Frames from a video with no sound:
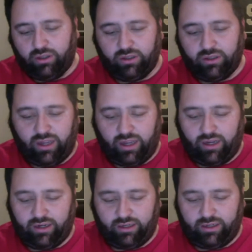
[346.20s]
A
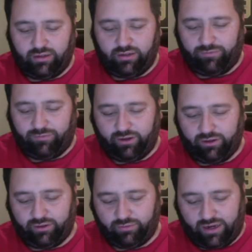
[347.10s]
lot of good
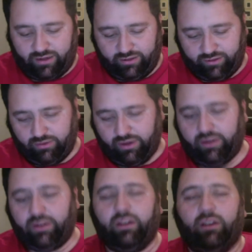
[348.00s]
figures. Wow, this is
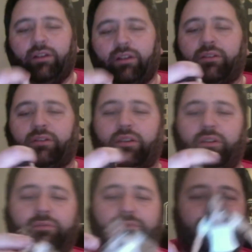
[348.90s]
great.
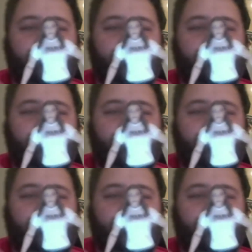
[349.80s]
So